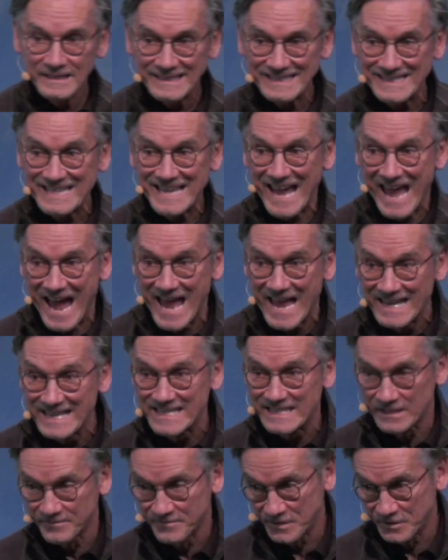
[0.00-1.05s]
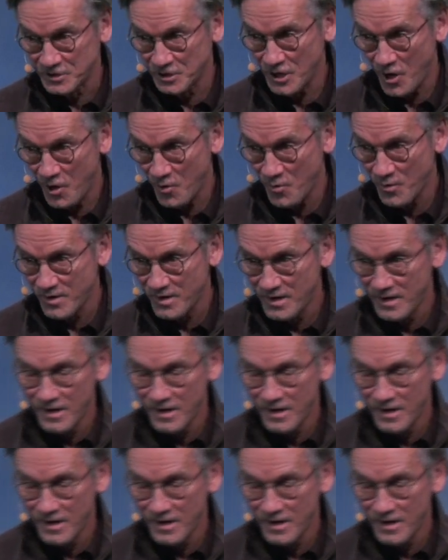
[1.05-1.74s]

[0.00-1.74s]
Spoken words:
the end of the show,